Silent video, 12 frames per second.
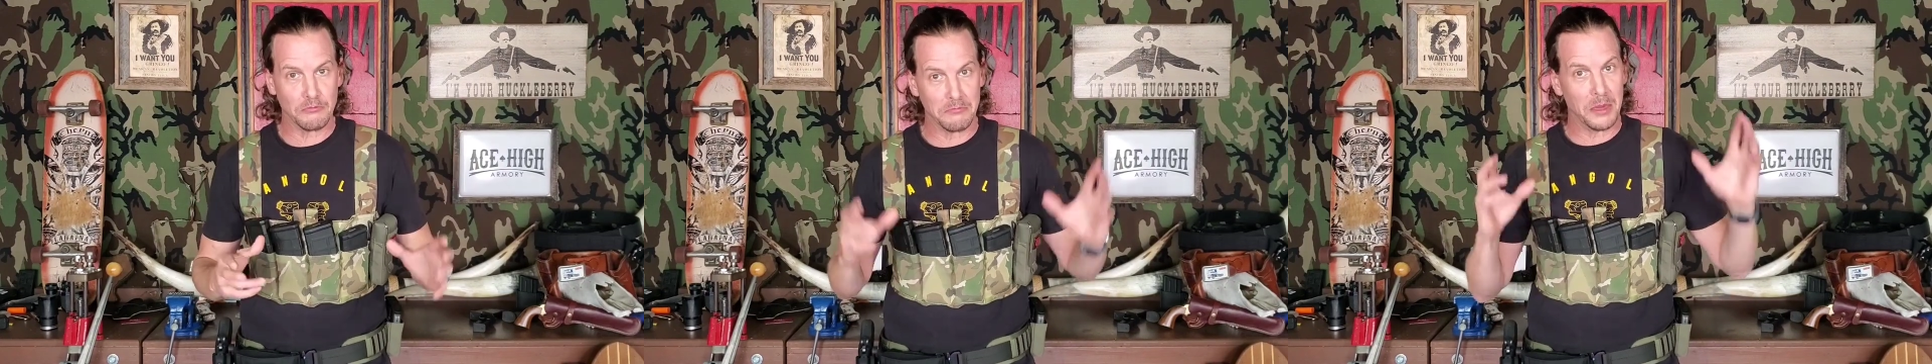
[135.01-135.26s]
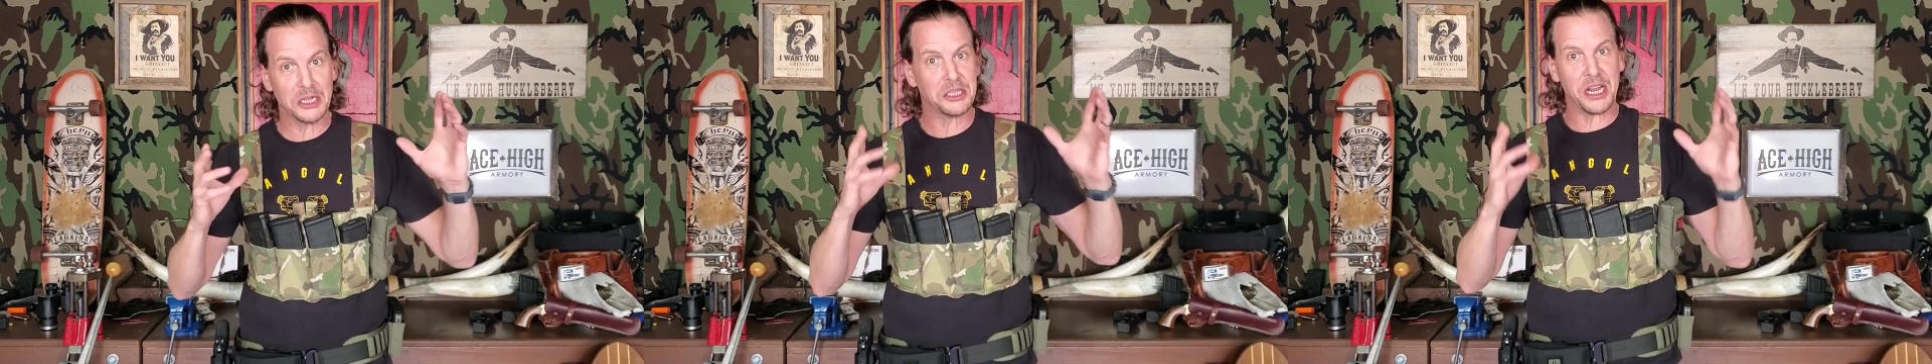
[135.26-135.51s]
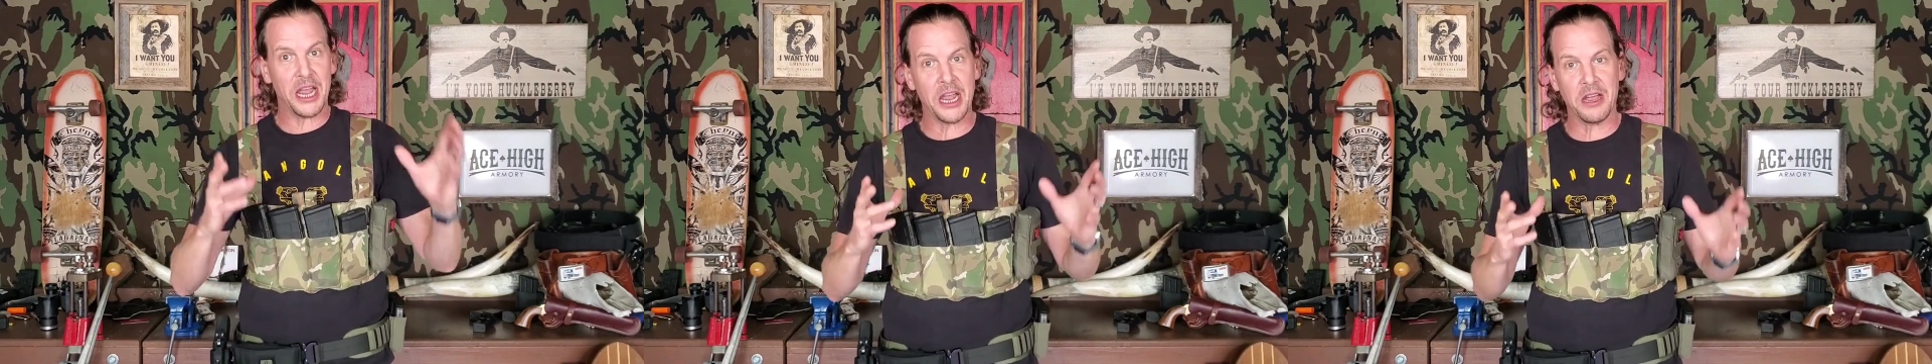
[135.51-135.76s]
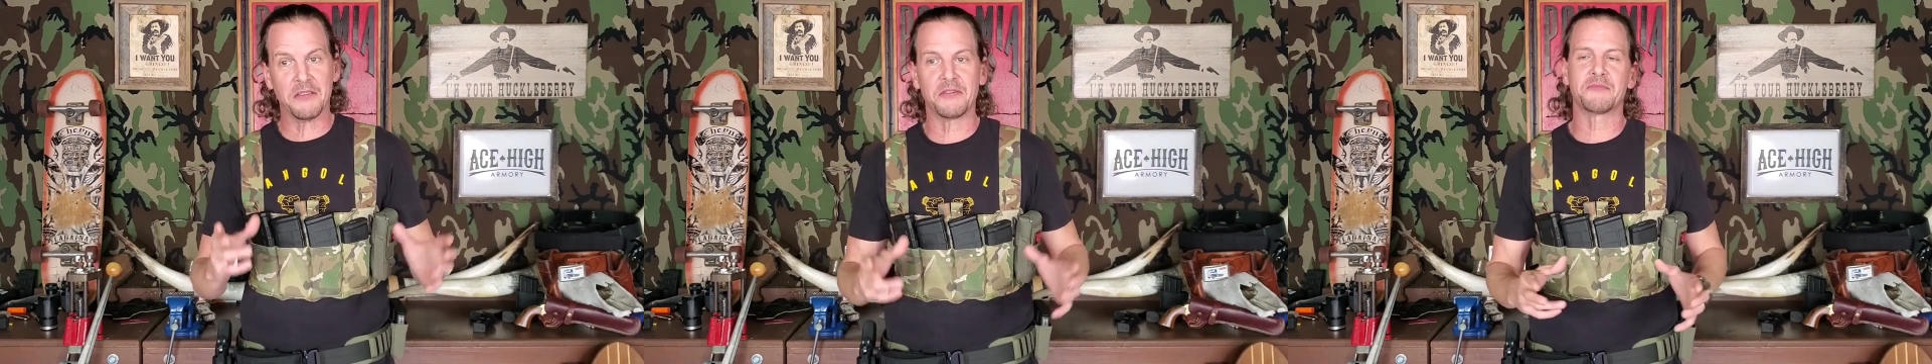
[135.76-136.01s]

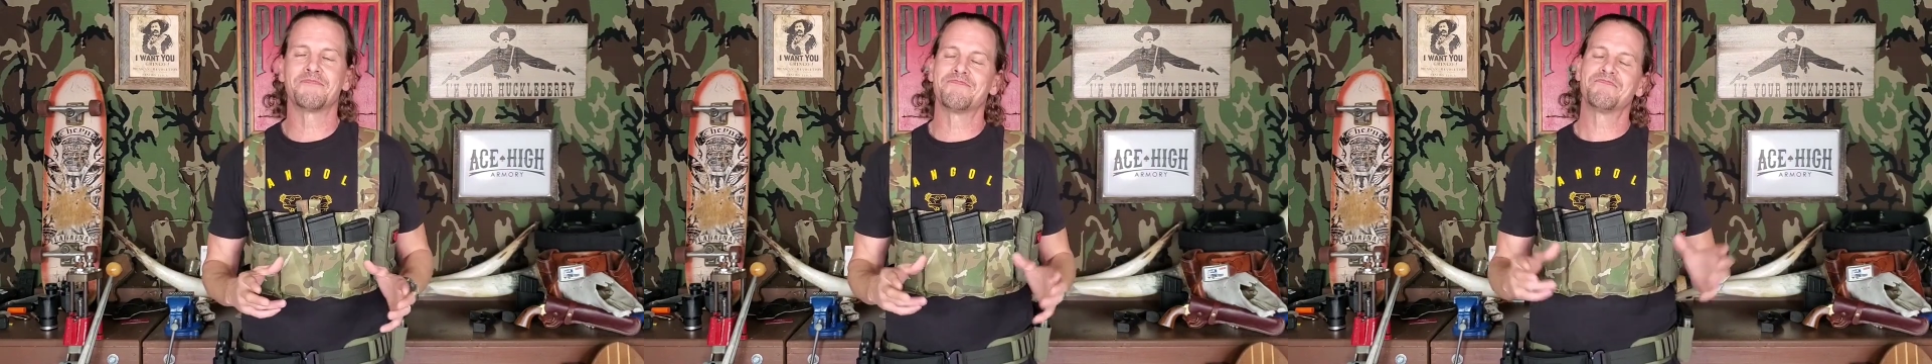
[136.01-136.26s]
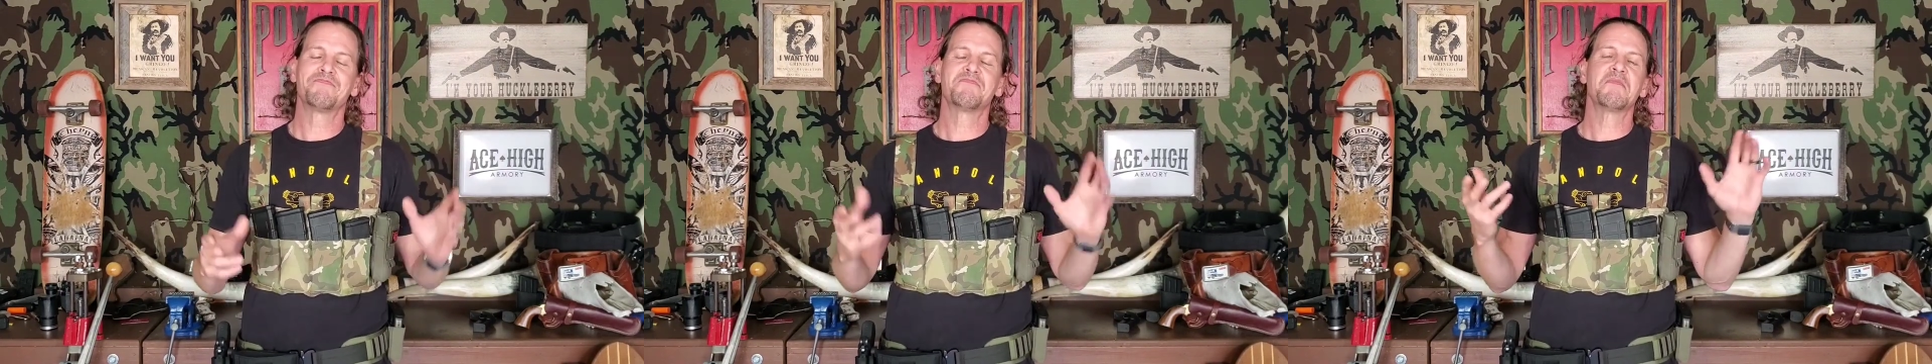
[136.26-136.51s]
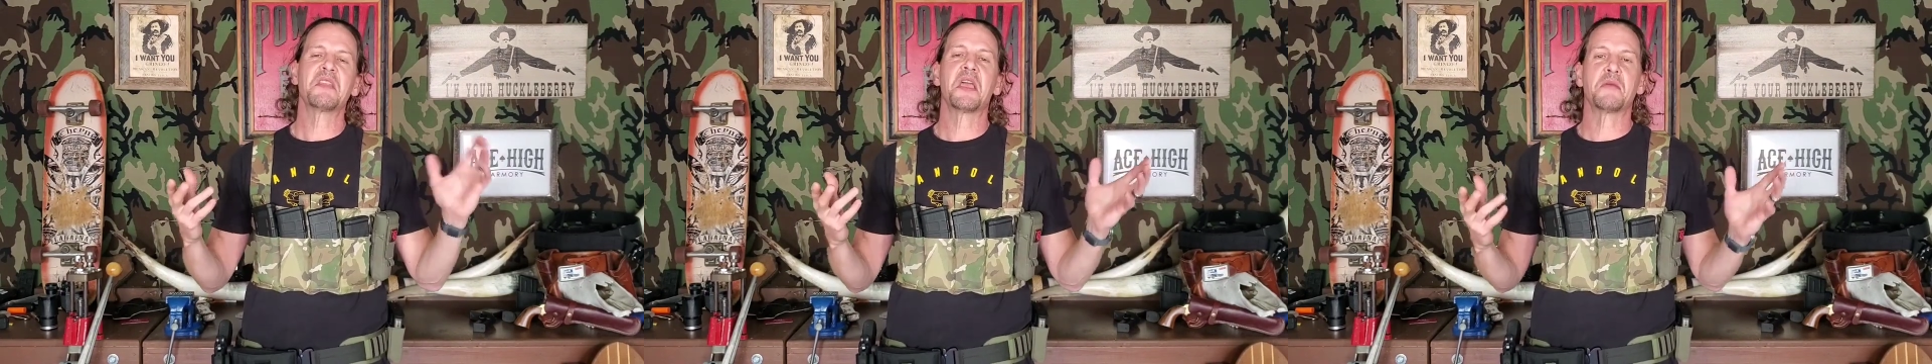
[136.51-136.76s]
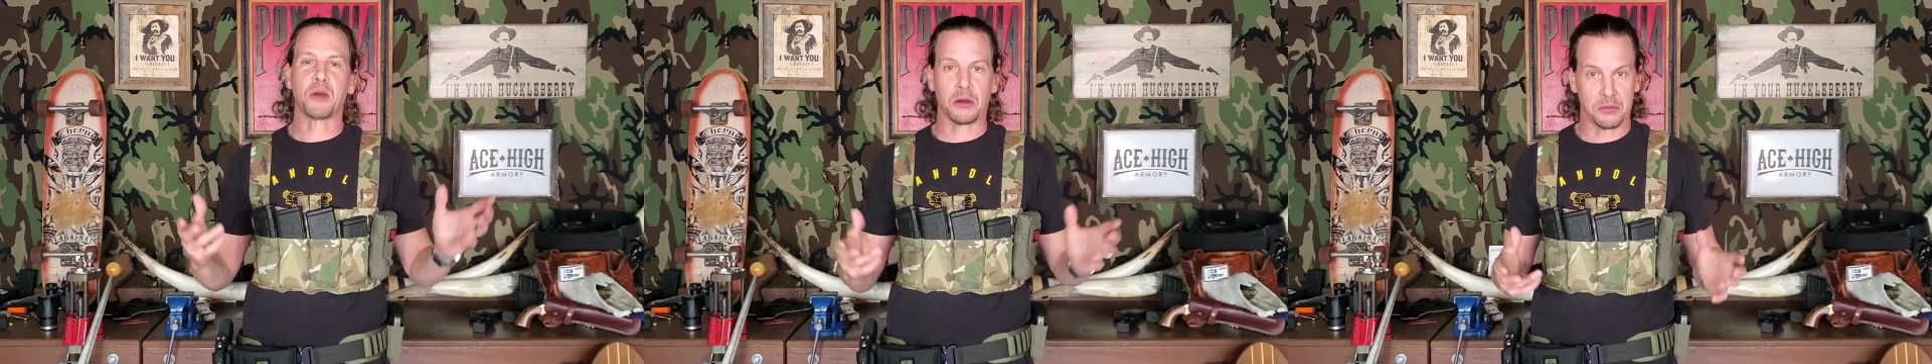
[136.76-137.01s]
must-have?
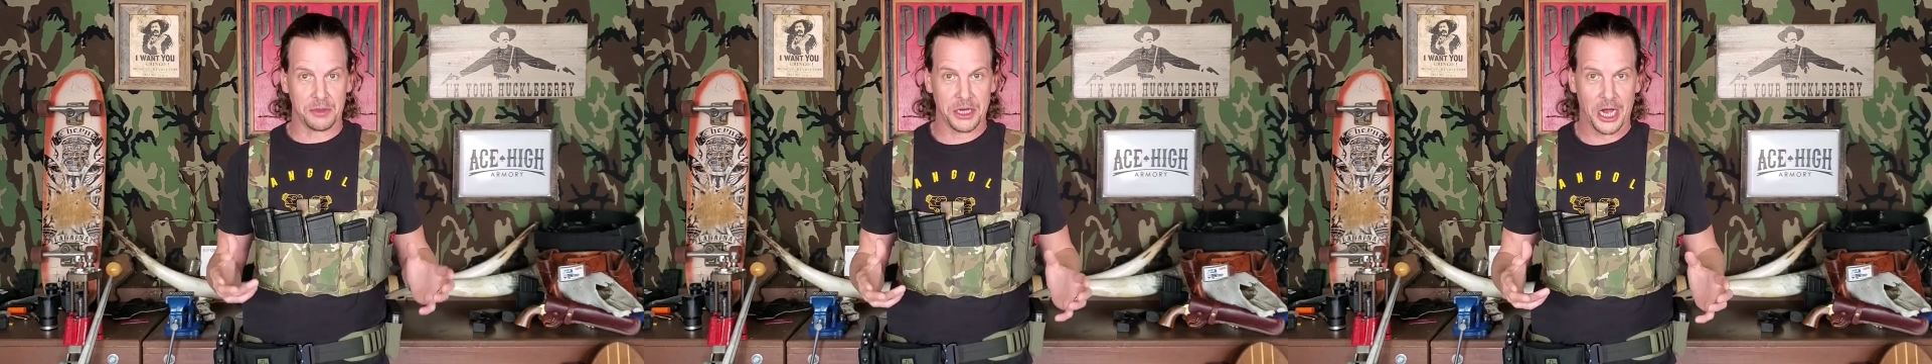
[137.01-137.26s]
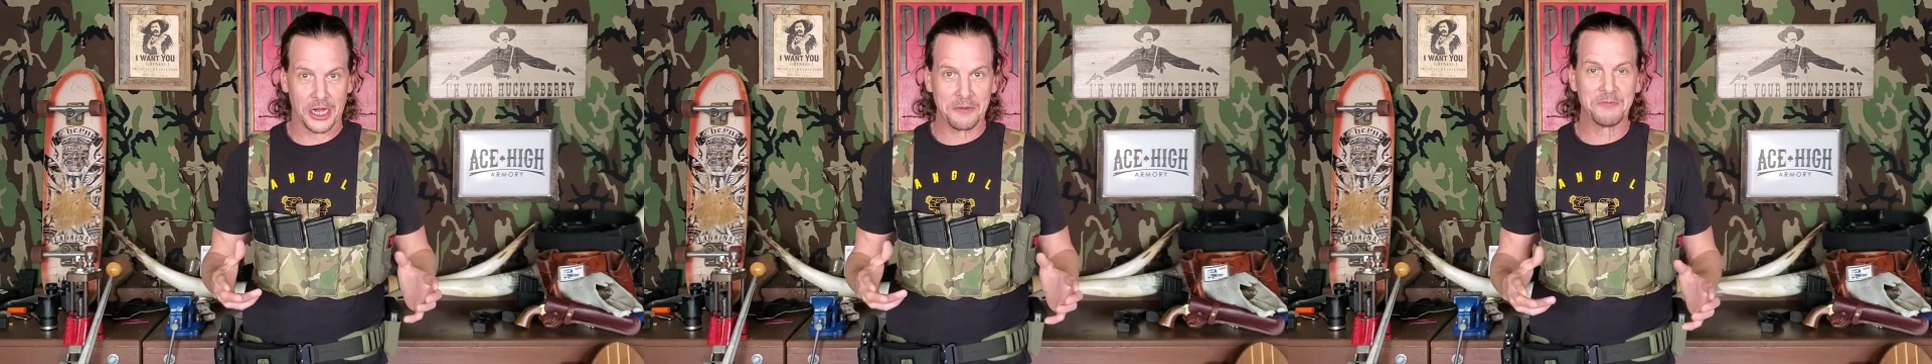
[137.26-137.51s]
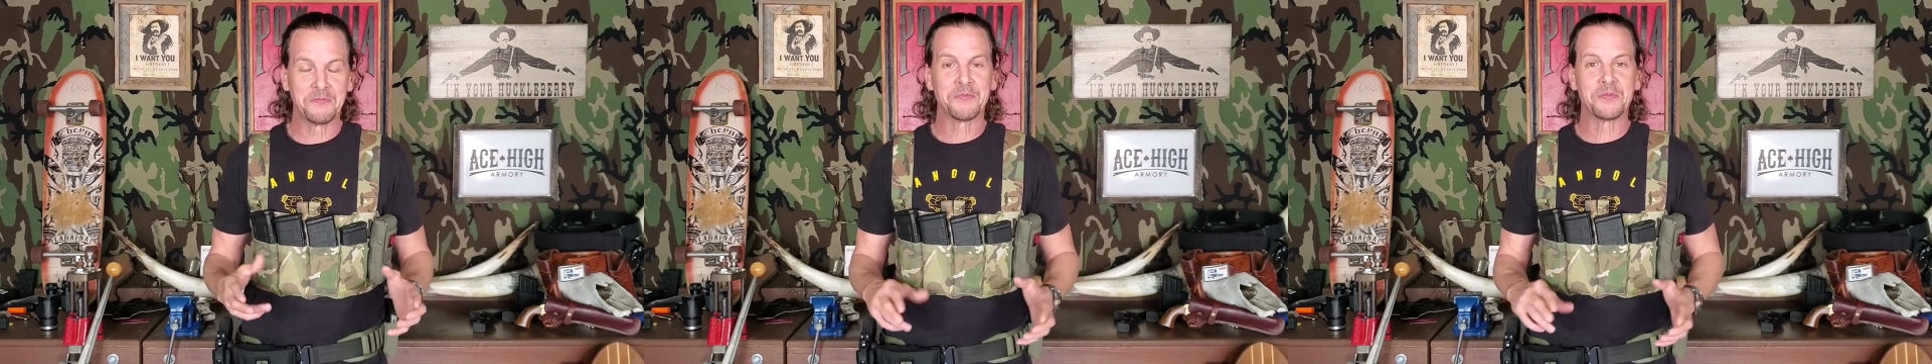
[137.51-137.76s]
Yeah, probably not.